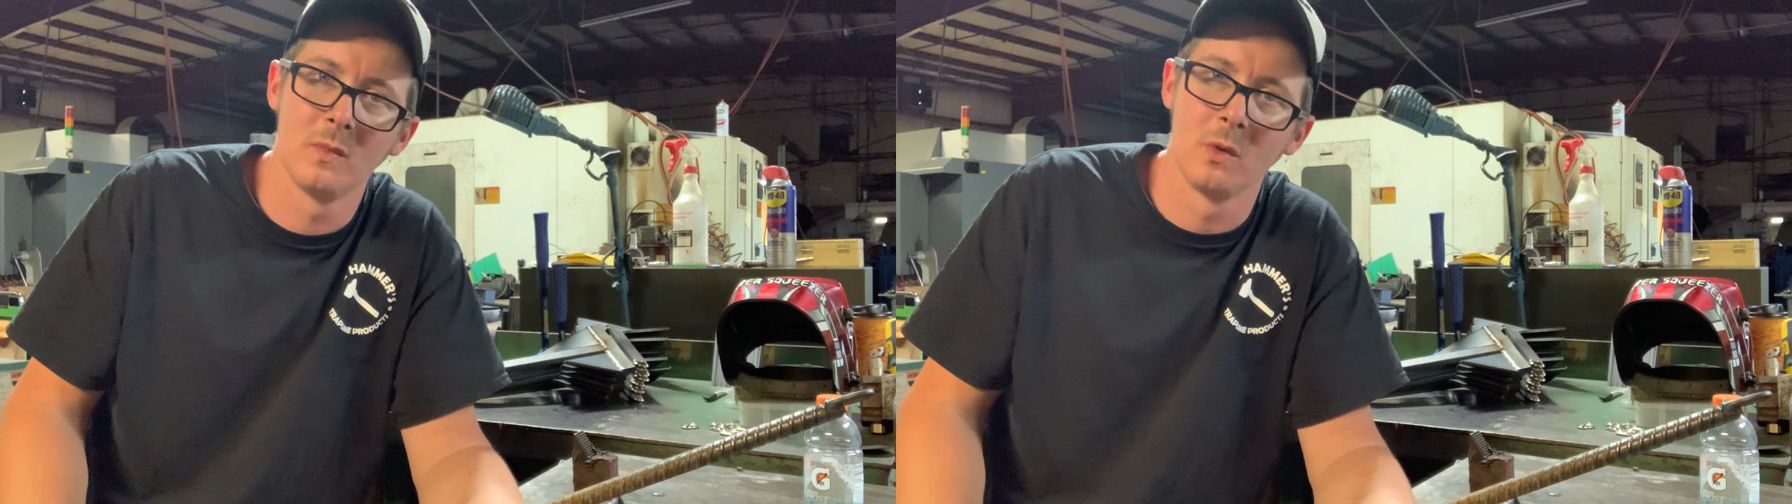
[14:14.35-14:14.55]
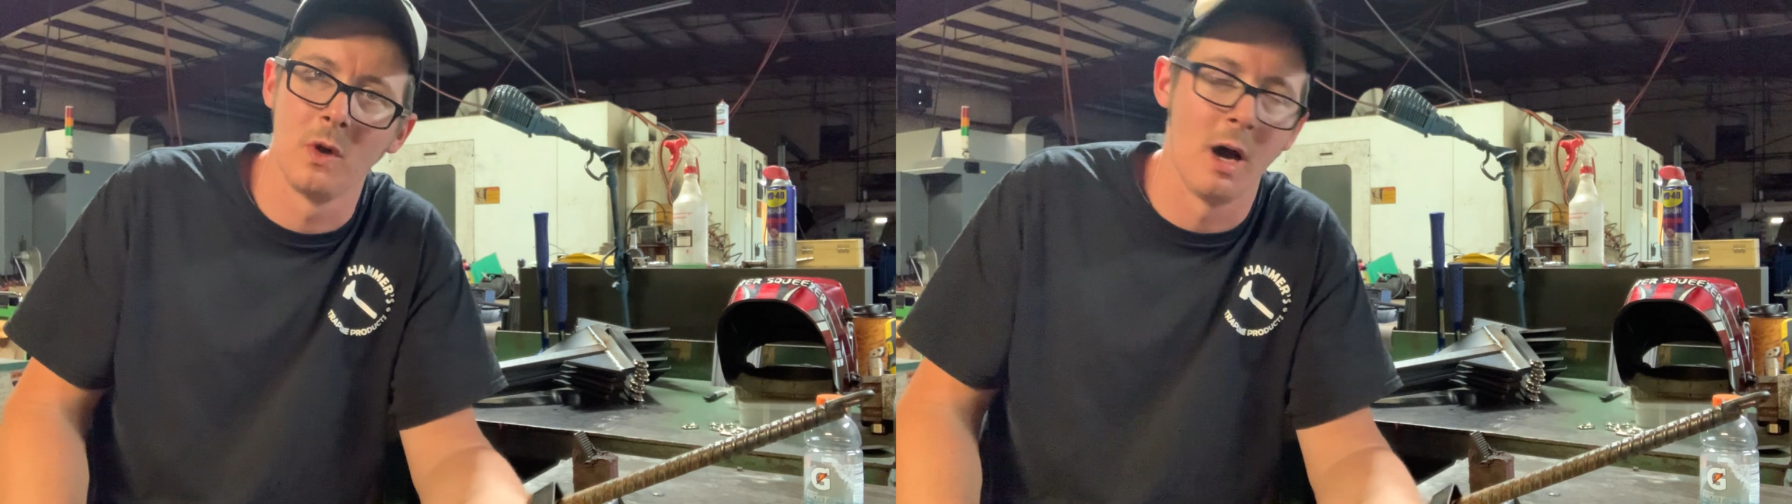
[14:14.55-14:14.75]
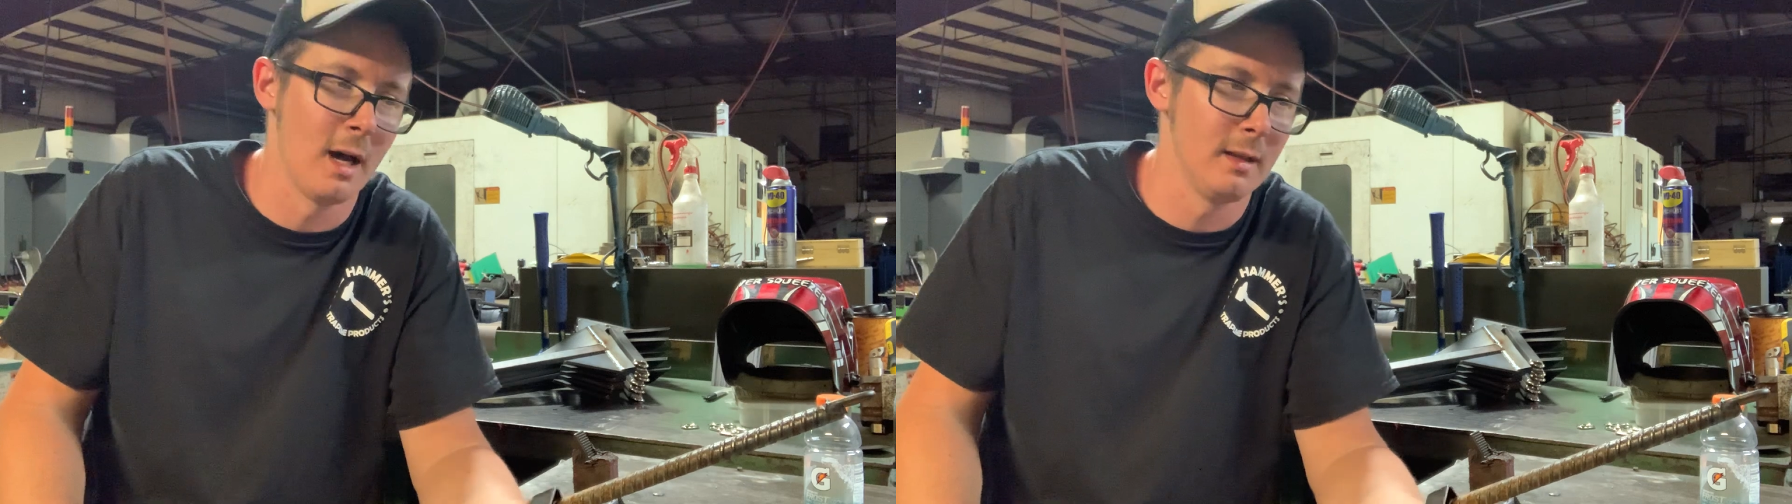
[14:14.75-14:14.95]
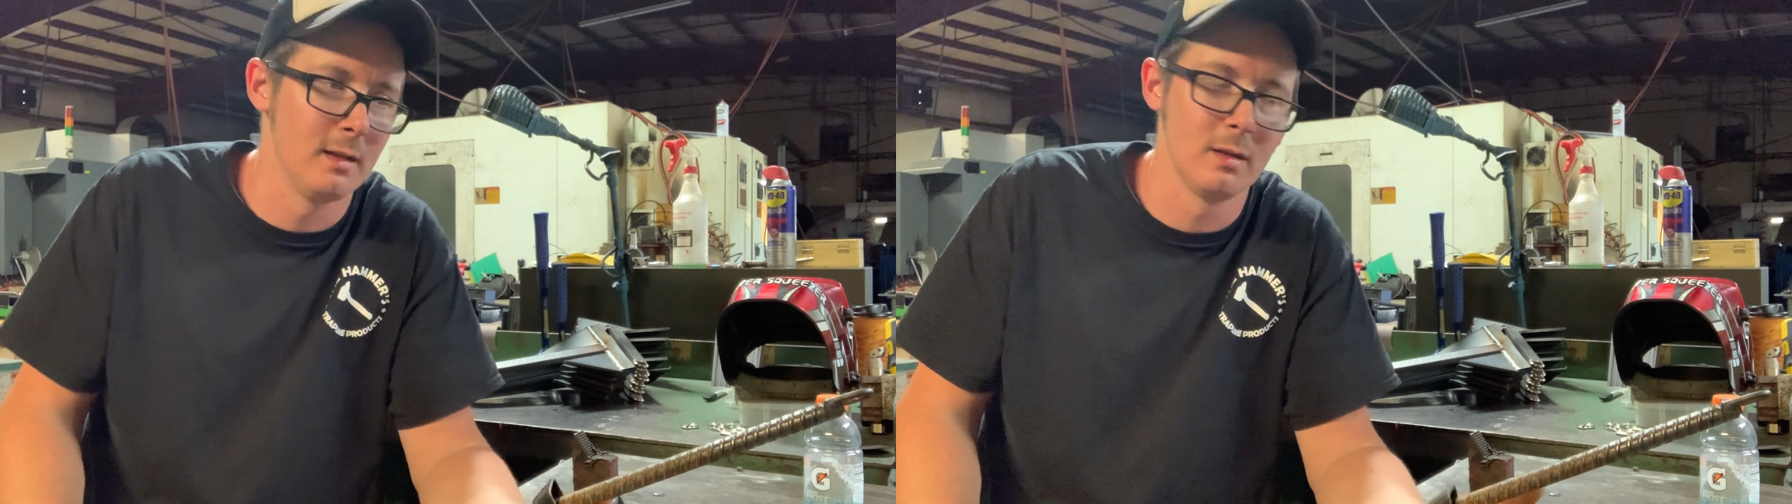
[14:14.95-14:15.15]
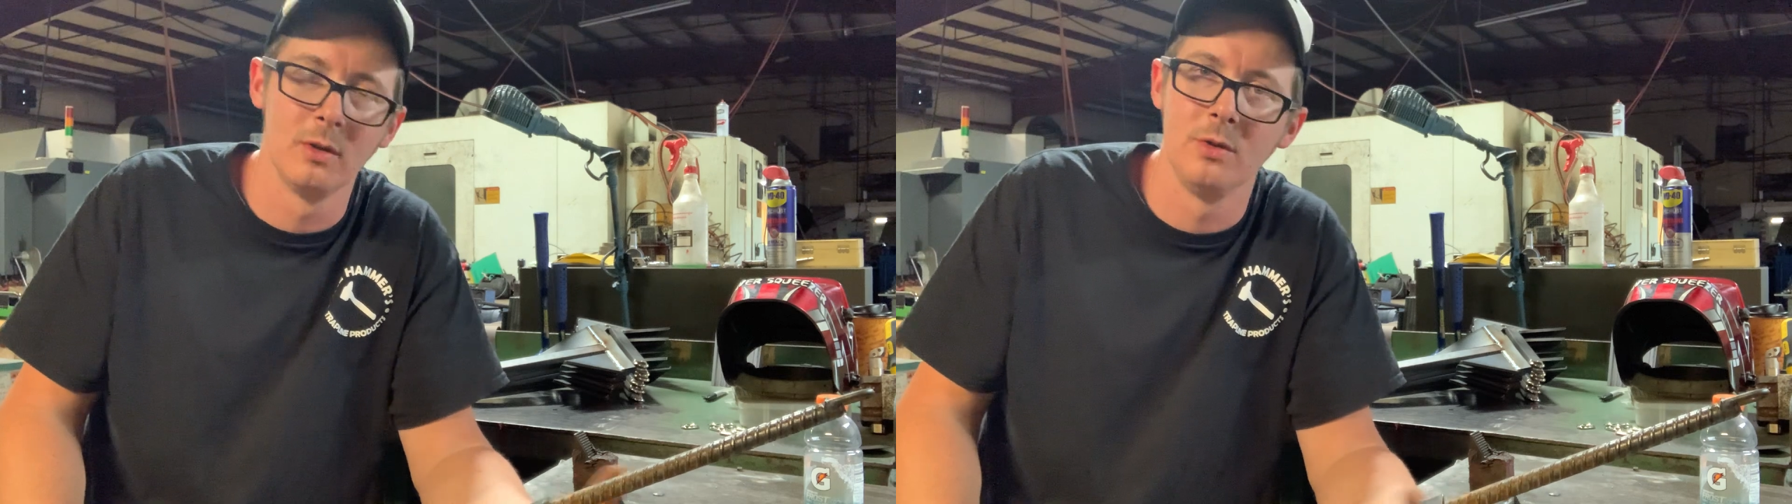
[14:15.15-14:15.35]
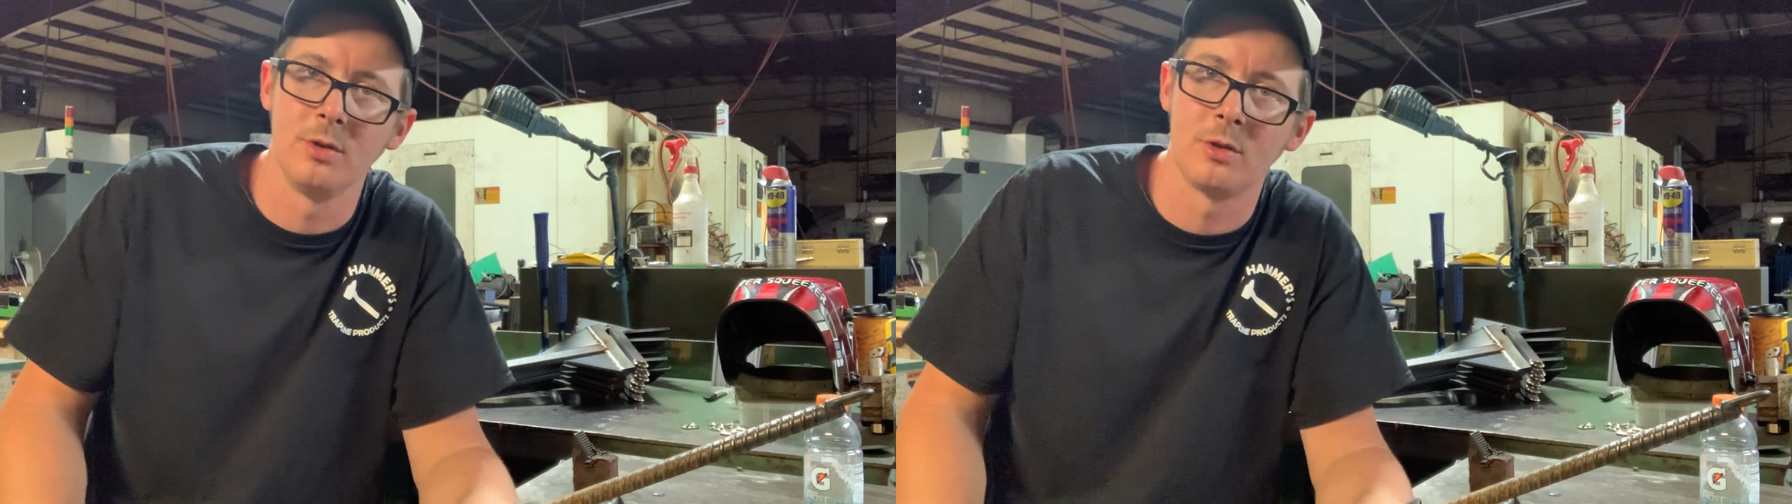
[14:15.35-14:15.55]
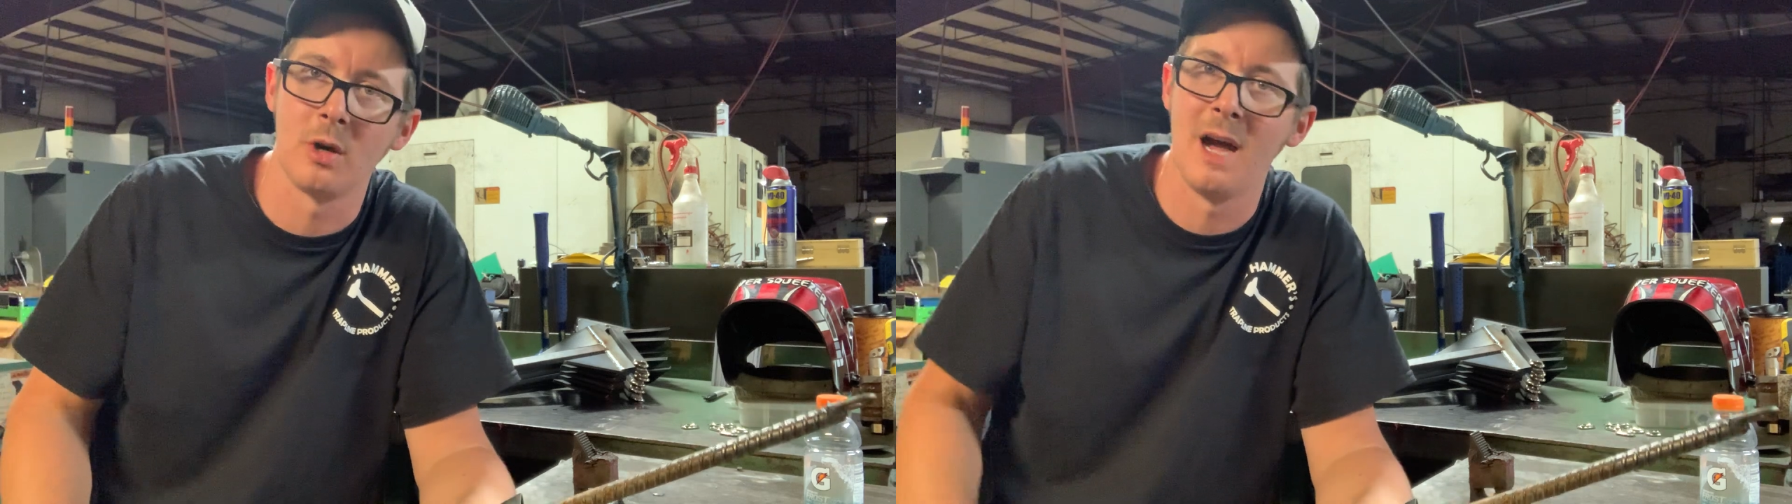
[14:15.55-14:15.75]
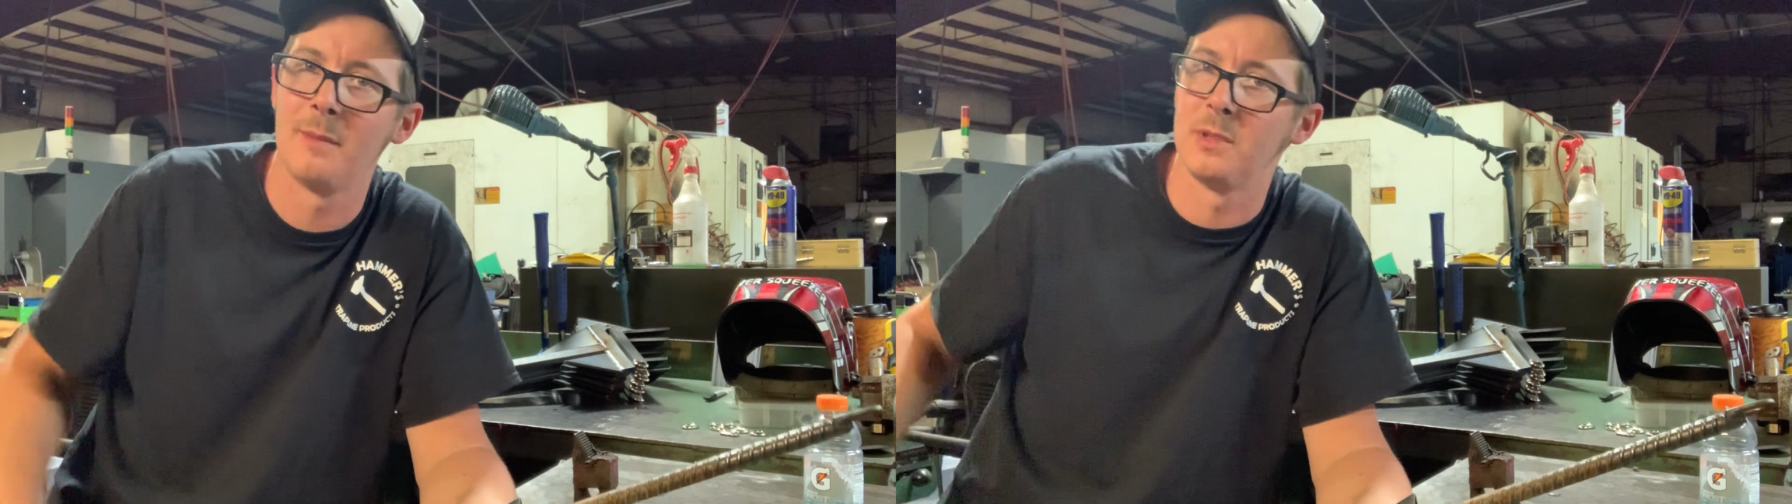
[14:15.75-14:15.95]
the rod and lose the trap,